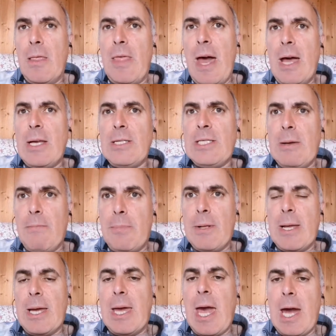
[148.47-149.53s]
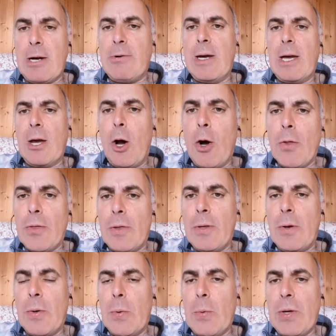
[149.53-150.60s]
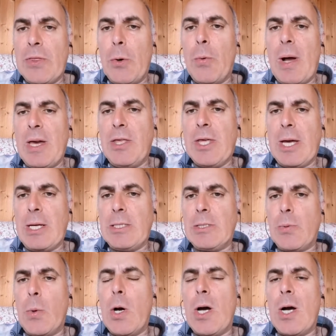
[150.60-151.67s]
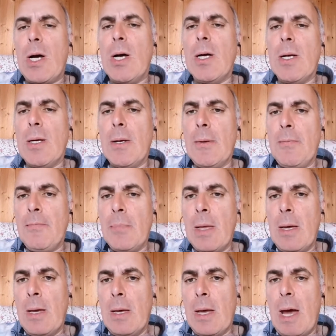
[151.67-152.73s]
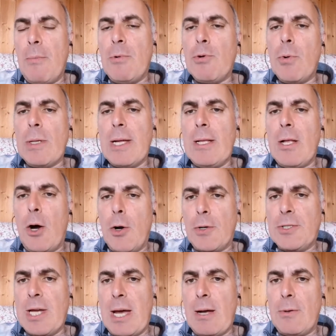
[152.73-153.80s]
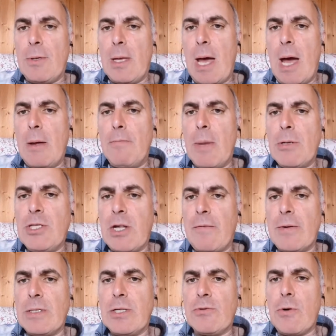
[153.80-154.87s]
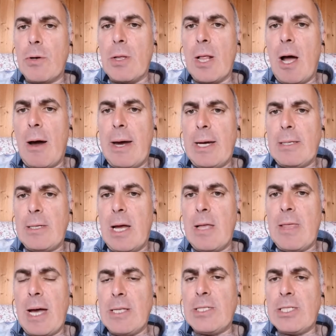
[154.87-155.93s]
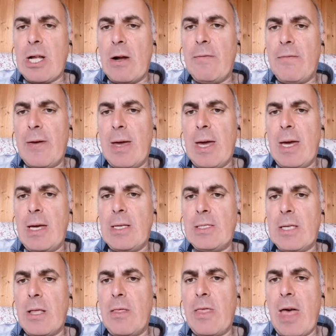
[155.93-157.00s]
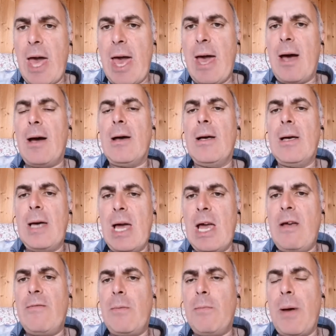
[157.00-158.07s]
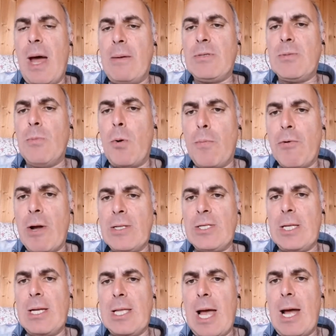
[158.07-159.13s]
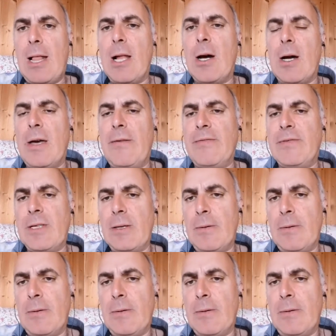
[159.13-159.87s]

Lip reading: they're simply carrying on with the way things were. And we're all in lockdown, and most of us are online, and that stuff is there, even perhaps more present in our lives.